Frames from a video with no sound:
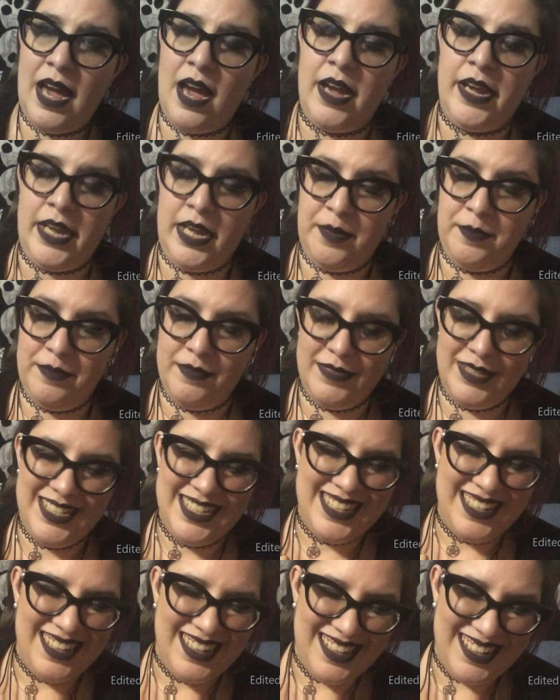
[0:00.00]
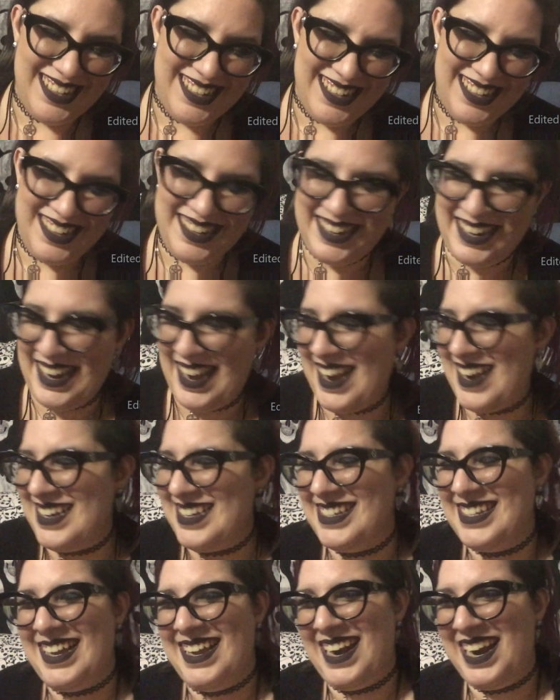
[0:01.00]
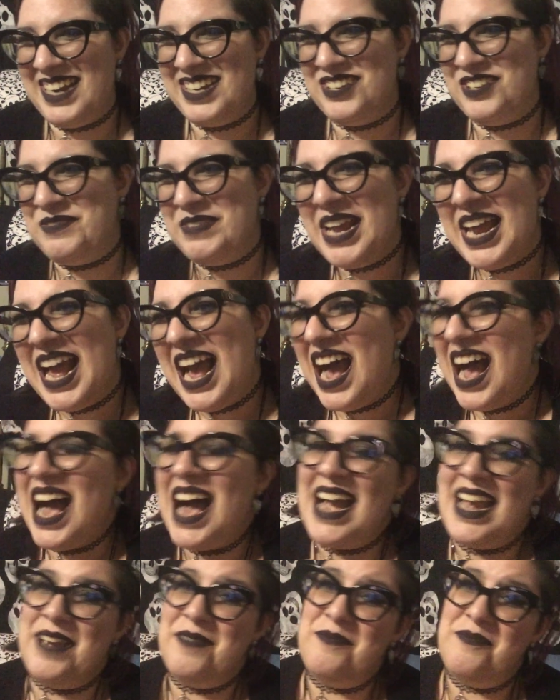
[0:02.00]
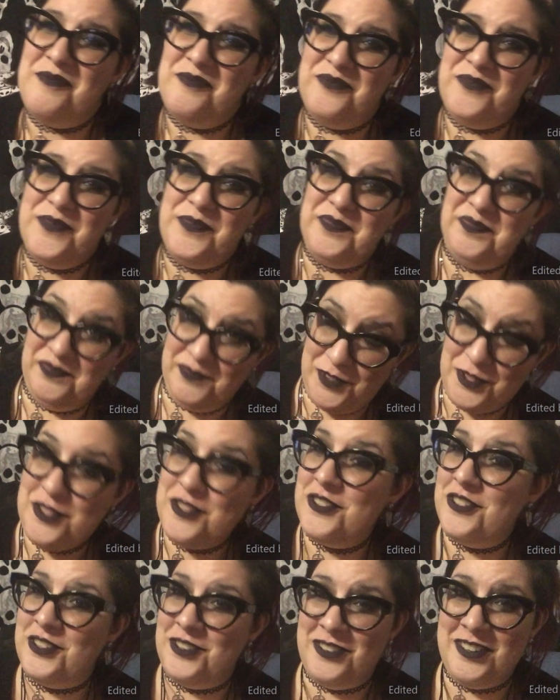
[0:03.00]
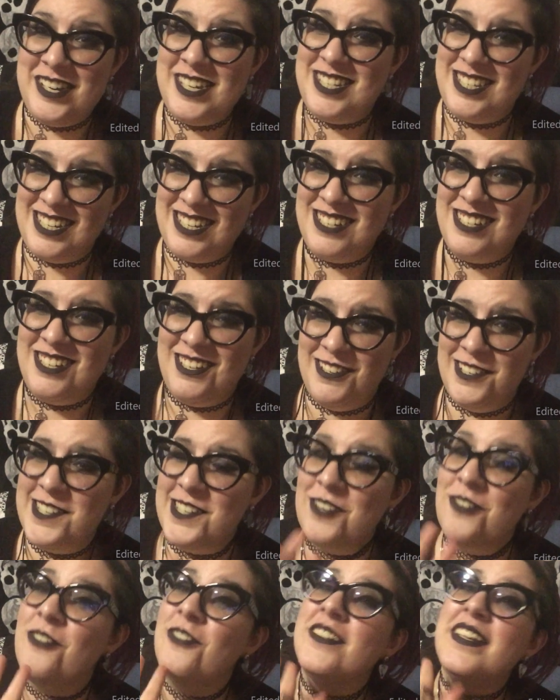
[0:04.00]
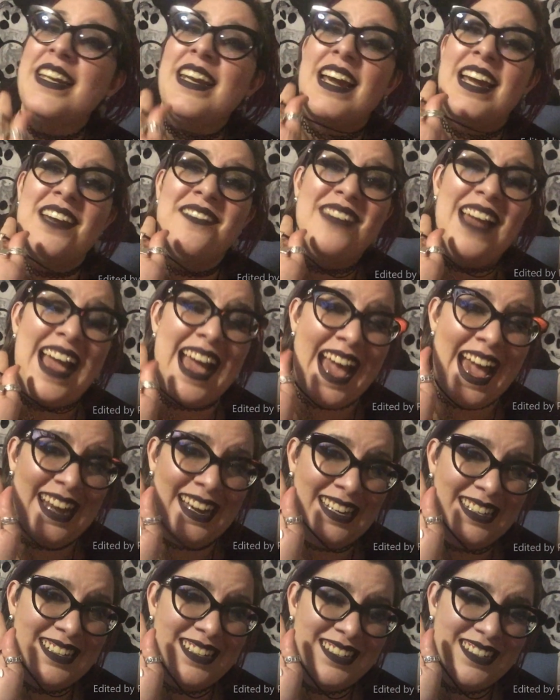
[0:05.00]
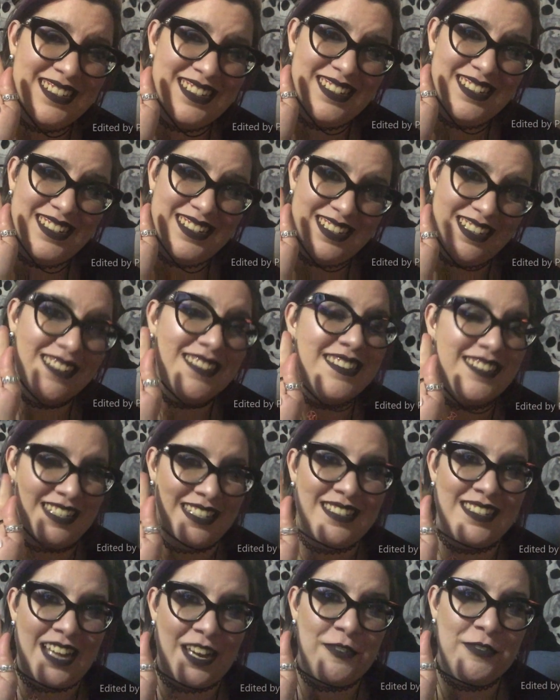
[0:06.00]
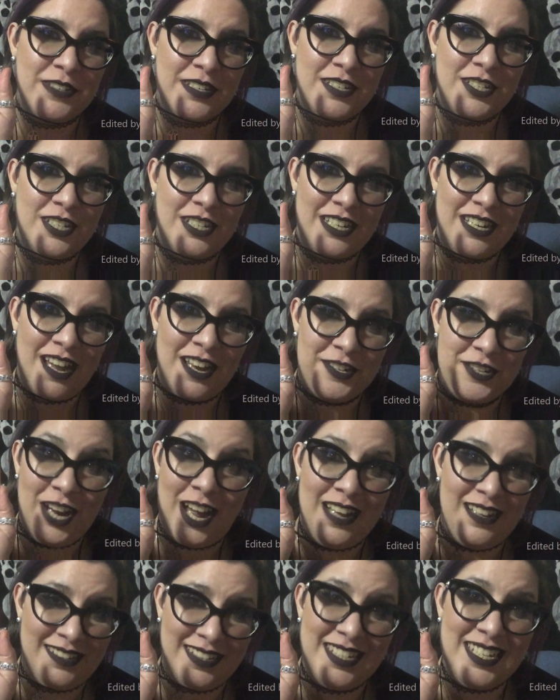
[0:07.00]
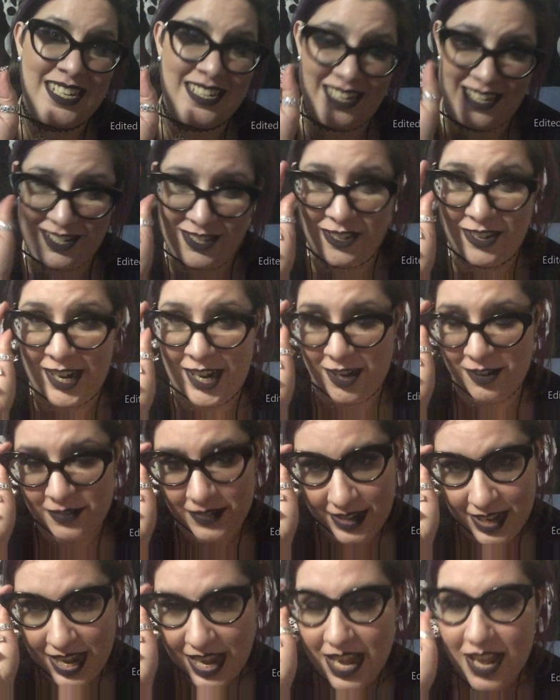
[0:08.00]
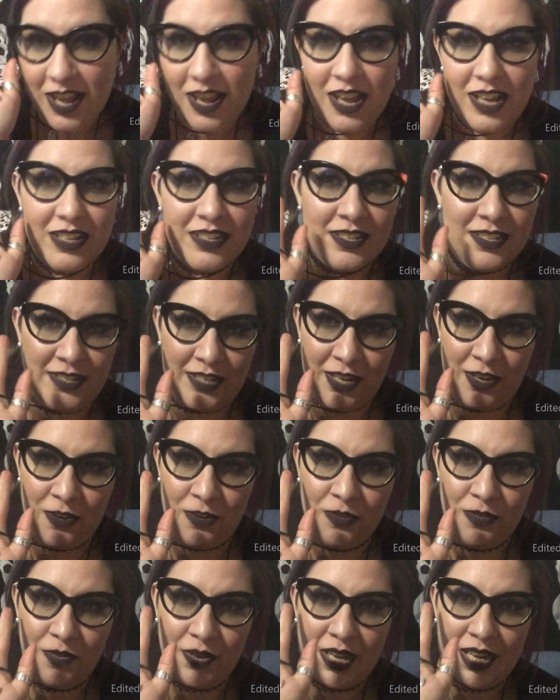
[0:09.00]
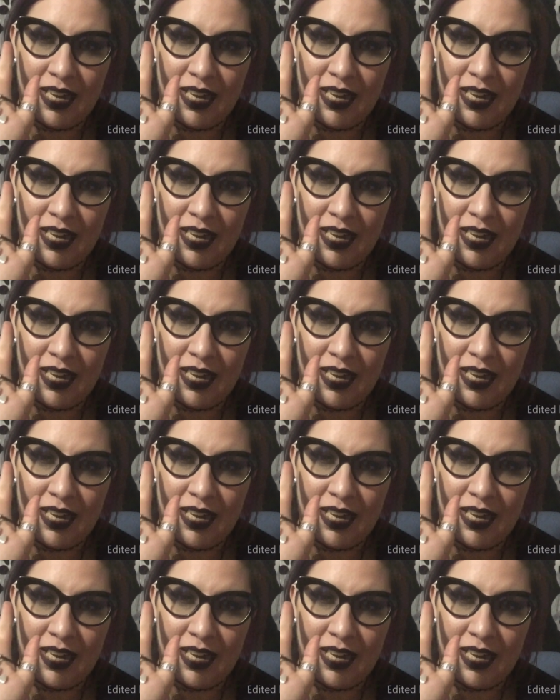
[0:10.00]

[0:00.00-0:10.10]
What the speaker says: I hate to say it, I am 36 years old, and I have had it since I was a child, a teenager, So,